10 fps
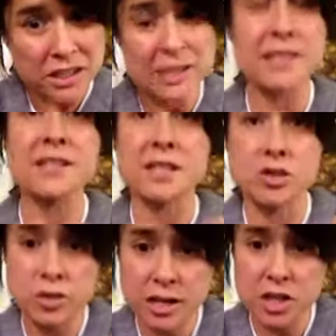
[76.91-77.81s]
It has an
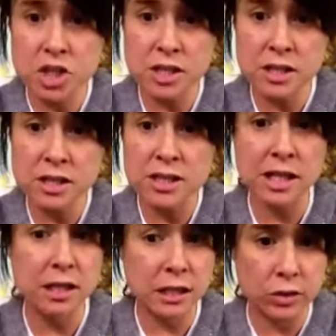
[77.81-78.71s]
introduction
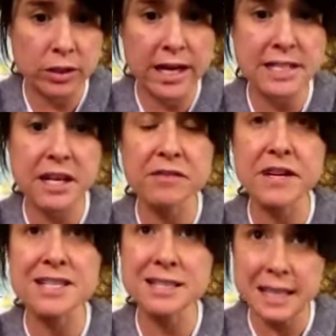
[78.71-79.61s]
that clearly
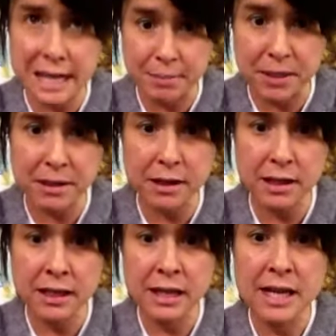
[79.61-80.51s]
identifies a topic,
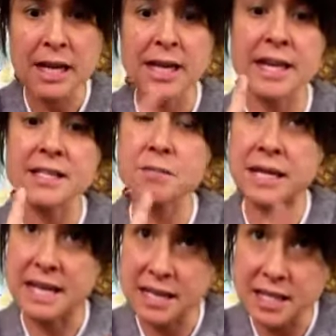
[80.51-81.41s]
it has a
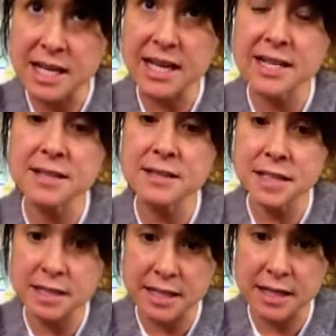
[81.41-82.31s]
body that adds
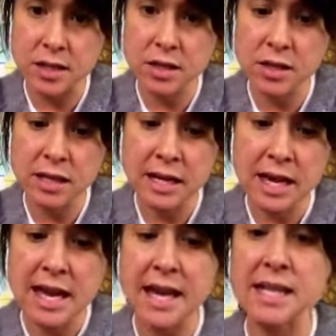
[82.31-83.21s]
detail,
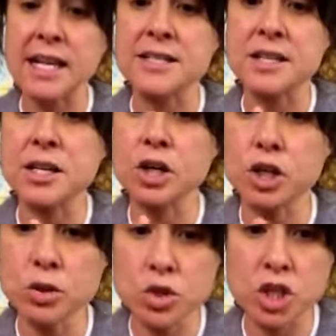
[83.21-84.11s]
and it has a
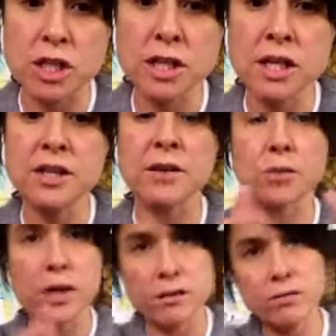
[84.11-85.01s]
conclusion that
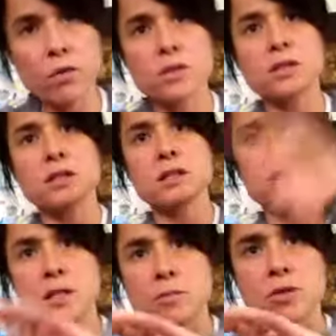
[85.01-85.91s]
reinforces and
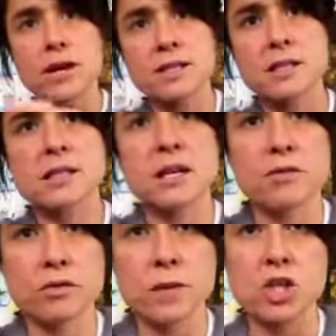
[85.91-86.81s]
summarizes the
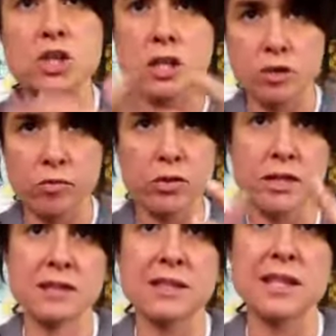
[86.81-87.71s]
information that you've
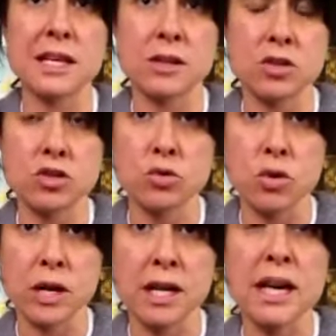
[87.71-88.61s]
presented in the story.